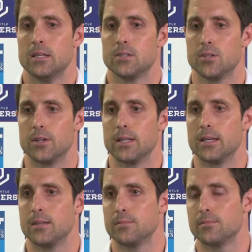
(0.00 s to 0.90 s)

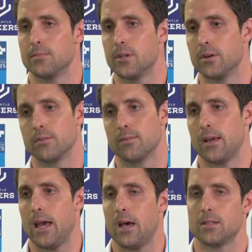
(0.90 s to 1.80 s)
certainly, you know,
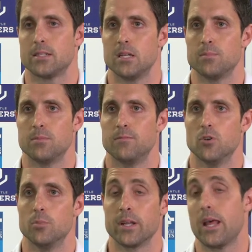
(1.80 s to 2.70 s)
how the team's
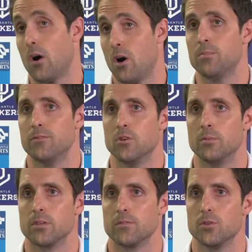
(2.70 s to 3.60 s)
performing and how I'm
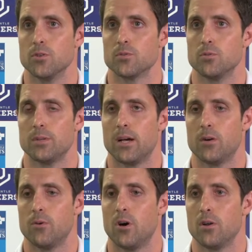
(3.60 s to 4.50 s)
performing, of course, will play
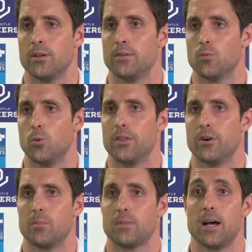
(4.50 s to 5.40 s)
a role in
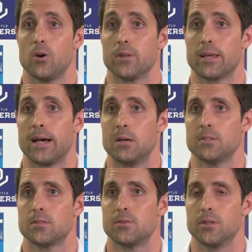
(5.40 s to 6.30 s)
whether I play all the
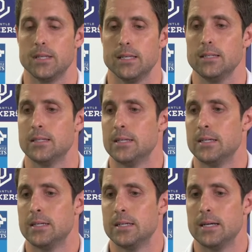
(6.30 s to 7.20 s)
games through the year.
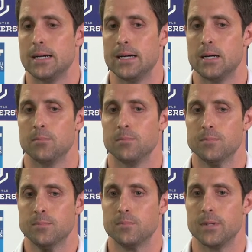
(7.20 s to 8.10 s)

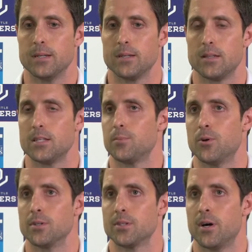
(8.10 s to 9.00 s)
But at this
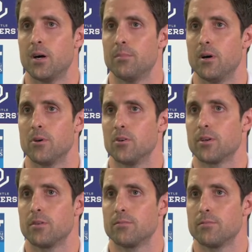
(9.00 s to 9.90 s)
point in time, I'm not
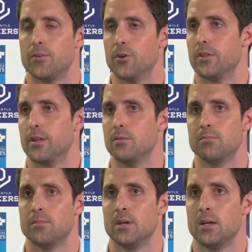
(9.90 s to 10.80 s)
looking further
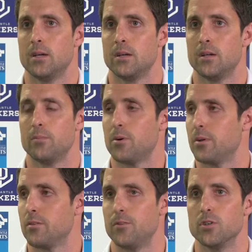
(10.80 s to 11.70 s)
than, you know,
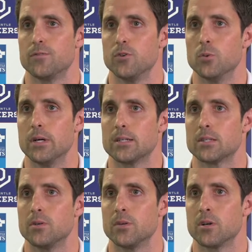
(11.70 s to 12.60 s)
probably the first 4 weeks.
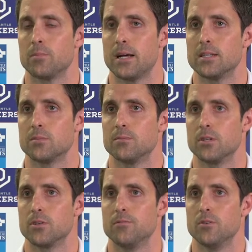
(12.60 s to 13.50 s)
I really want to play some
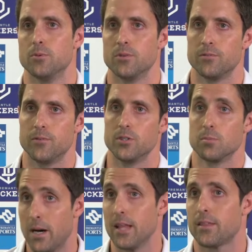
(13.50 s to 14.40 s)
really good football in the
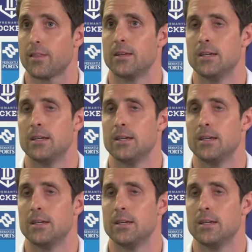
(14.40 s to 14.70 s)
first month